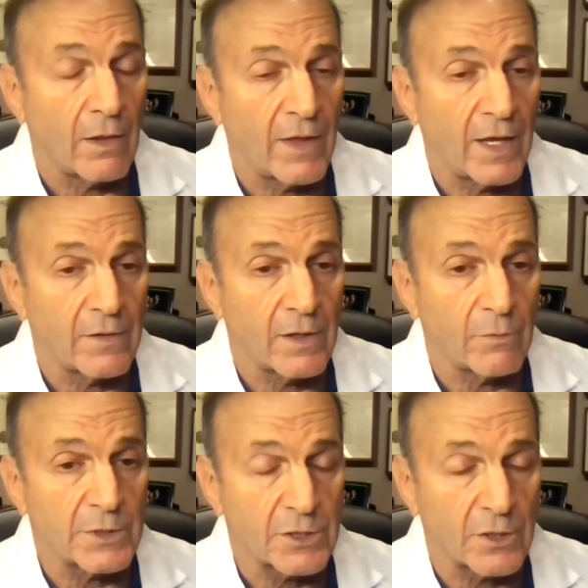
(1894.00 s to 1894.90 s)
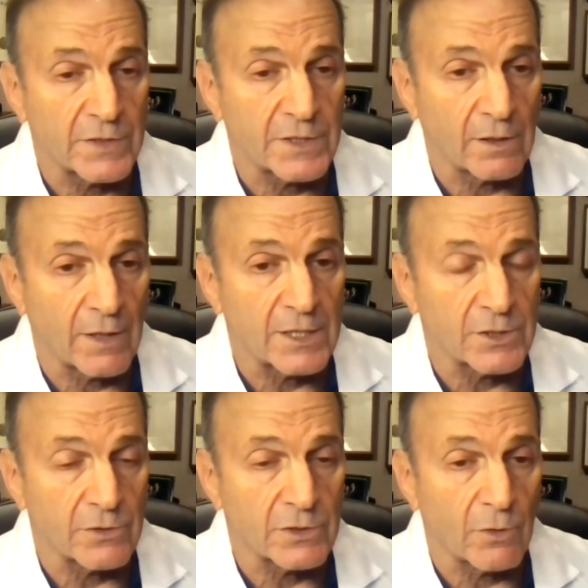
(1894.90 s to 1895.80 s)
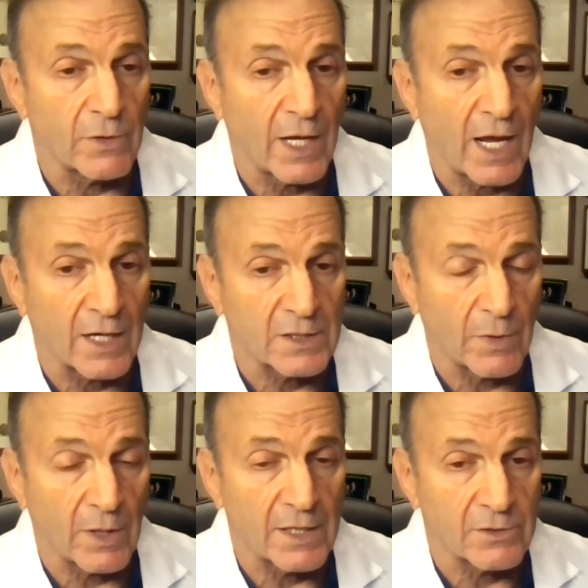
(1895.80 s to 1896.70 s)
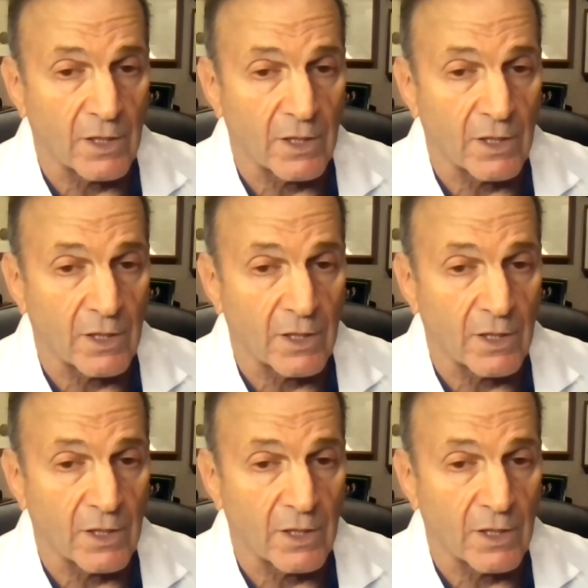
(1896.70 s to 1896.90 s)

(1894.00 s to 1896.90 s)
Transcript: then the resurfacing lasers or the eczema laser